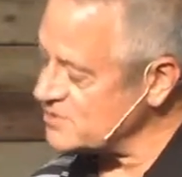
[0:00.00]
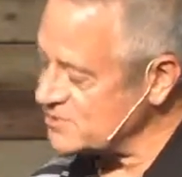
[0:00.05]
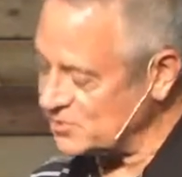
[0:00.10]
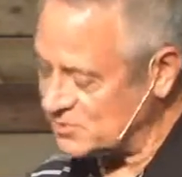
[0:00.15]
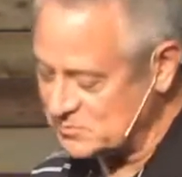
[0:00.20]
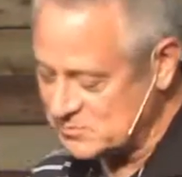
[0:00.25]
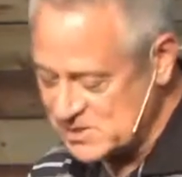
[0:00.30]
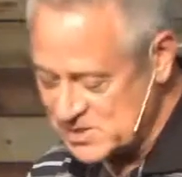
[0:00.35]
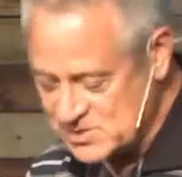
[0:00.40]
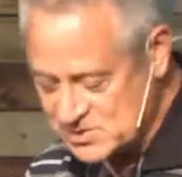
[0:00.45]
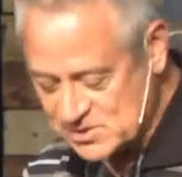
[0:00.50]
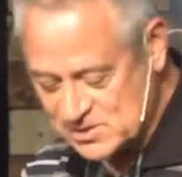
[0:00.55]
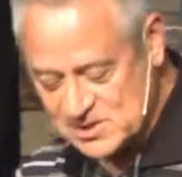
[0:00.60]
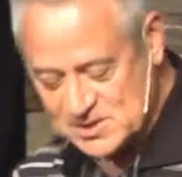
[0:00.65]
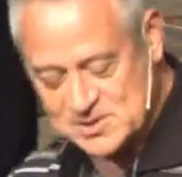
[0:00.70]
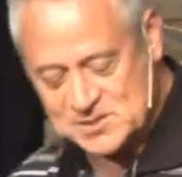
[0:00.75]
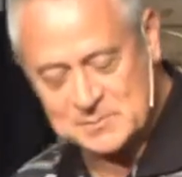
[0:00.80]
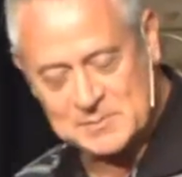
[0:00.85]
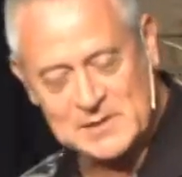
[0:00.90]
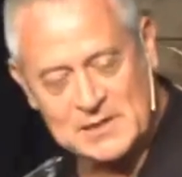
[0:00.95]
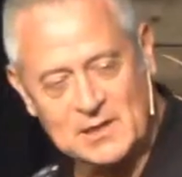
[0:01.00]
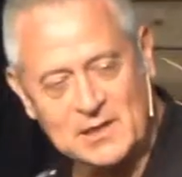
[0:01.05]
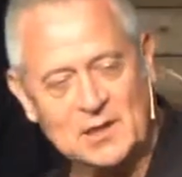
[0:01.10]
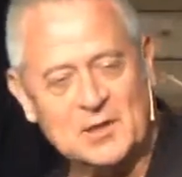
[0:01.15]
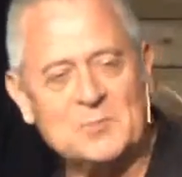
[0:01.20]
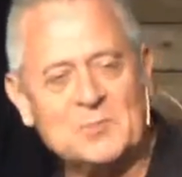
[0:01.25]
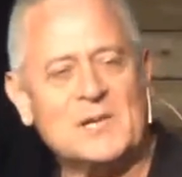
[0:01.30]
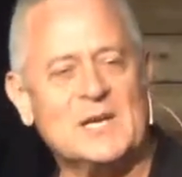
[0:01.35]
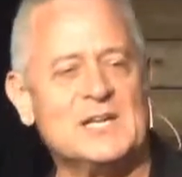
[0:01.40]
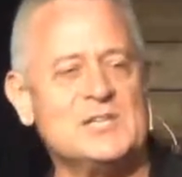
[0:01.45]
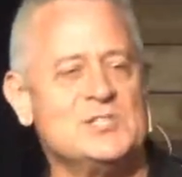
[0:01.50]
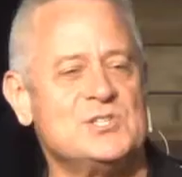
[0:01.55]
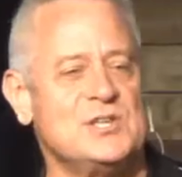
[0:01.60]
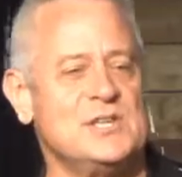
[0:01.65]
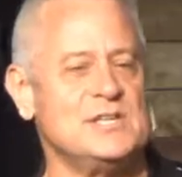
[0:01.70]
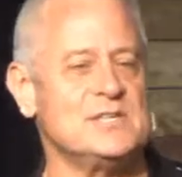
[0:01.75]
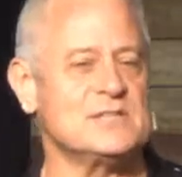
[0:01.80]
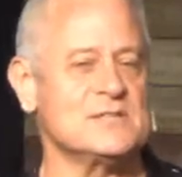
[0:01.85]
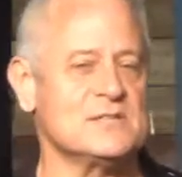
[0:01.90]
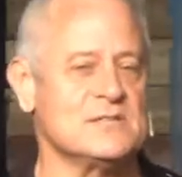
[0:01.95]
Our mission is to become like
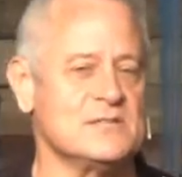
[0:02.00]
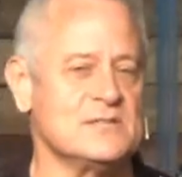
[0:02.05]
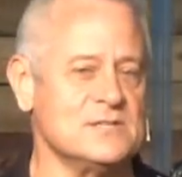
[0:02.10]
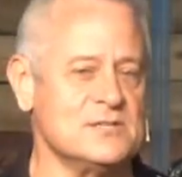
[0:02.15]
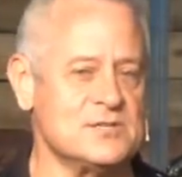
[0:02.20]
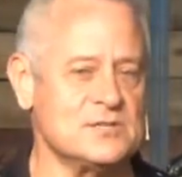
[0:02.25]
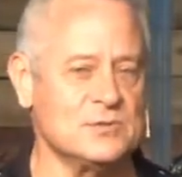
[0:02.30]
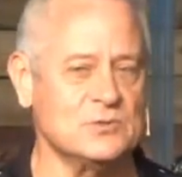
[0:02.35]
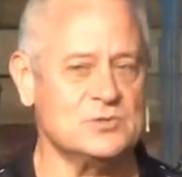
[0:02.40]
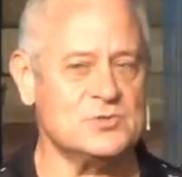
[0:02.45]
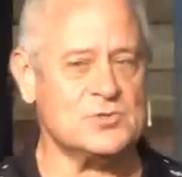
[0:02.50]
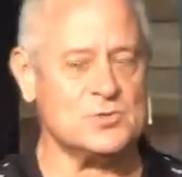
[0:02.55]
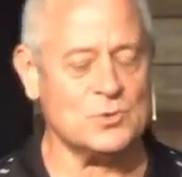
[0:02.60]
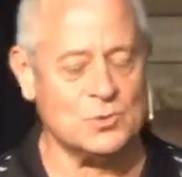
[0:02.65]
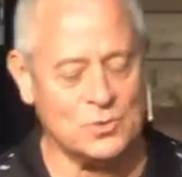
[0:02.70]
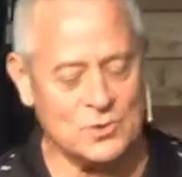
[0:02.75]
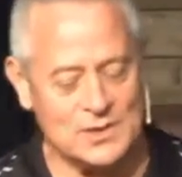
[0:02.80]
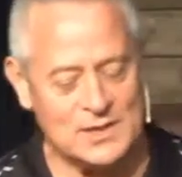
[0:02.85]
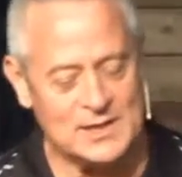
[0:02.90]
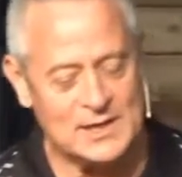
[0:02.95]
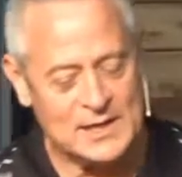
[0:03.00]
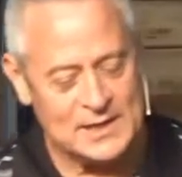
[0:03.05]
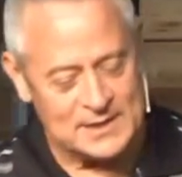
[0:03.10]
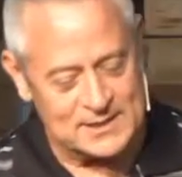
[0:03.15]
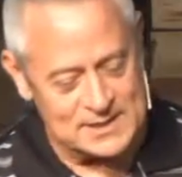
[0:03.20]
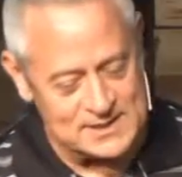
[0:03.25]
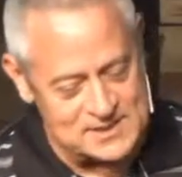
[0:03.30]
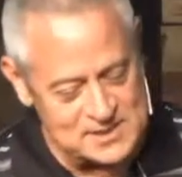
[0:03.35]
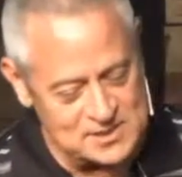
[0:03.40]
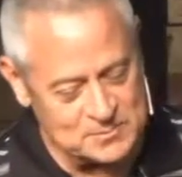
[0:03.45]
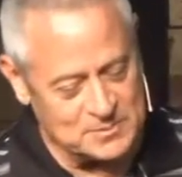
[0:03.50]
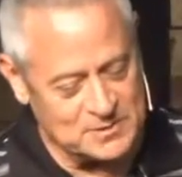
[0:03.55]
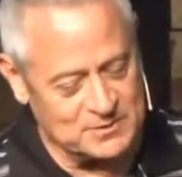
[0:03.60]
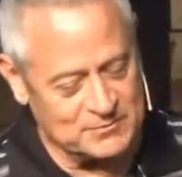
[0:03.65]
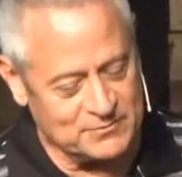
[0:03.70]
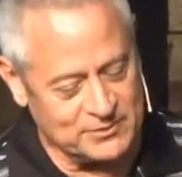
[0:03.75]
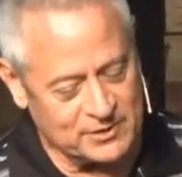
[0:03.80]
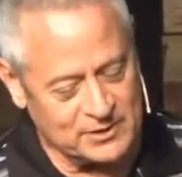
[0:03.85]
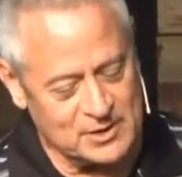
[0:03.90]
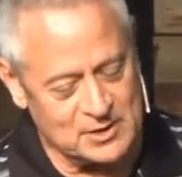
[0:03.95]
Jesus. And so joy needs to be a
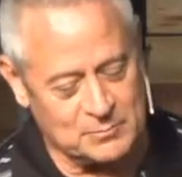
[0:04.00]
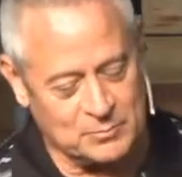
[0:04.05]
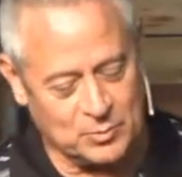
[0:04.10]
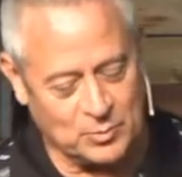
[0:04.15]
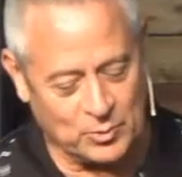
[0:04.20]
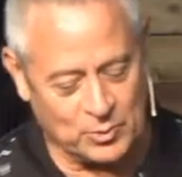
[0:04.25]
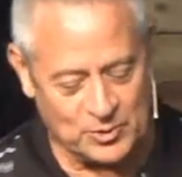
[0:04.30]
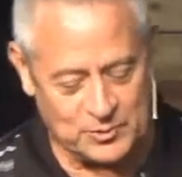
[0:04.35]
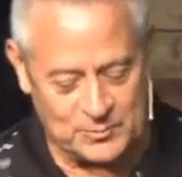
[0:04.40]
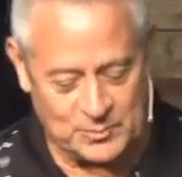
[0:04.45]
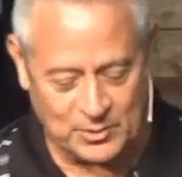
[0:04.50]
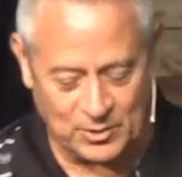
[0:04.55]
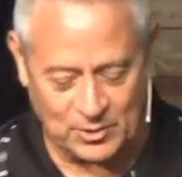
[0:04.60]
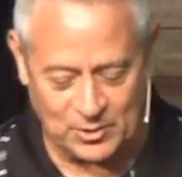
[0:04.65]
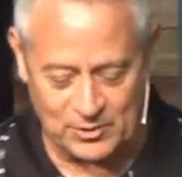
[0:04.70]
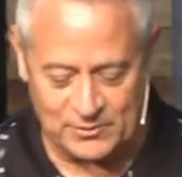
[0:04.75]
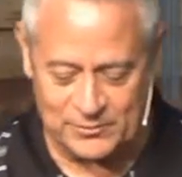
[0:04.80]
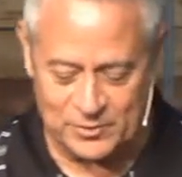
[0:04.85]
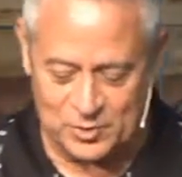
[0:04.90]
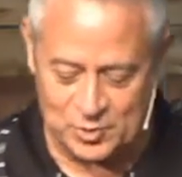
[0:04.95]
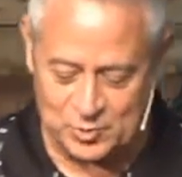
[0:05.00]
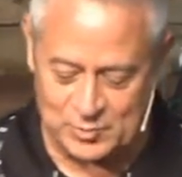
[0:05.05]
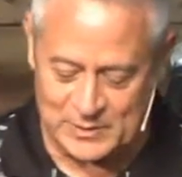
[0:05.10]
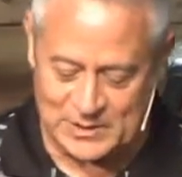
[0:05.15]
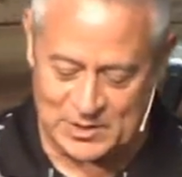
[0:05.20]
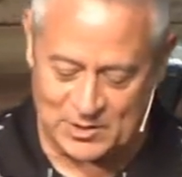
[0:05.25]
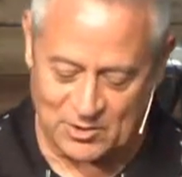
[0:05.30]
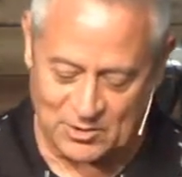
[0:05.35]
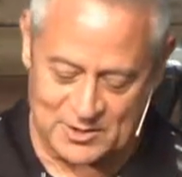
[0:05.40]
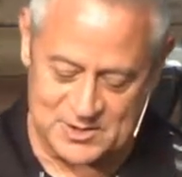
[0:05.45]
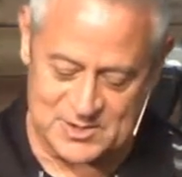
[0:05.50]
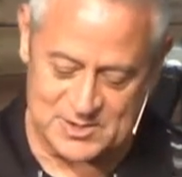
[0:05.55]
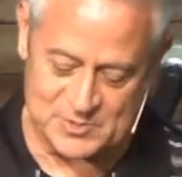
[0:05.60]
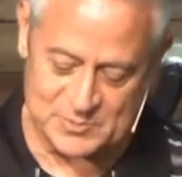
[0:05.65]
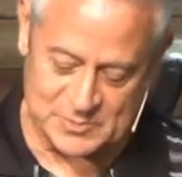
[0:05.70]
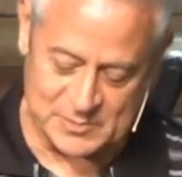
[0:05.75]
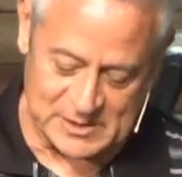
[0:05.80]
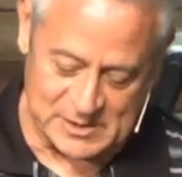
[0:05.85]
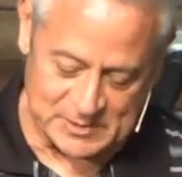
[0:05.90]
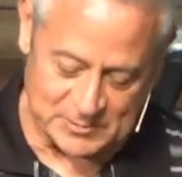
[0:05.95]
very important part of who we are as a
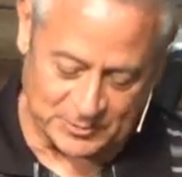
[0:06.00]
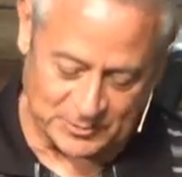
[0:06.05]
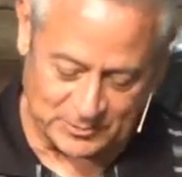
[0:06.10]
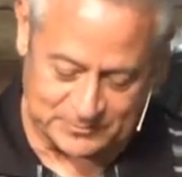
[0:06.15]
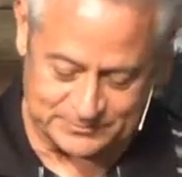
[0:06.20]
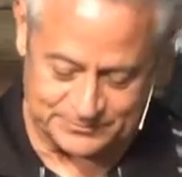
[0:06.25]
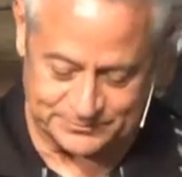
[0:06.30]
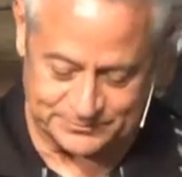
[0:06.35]
people.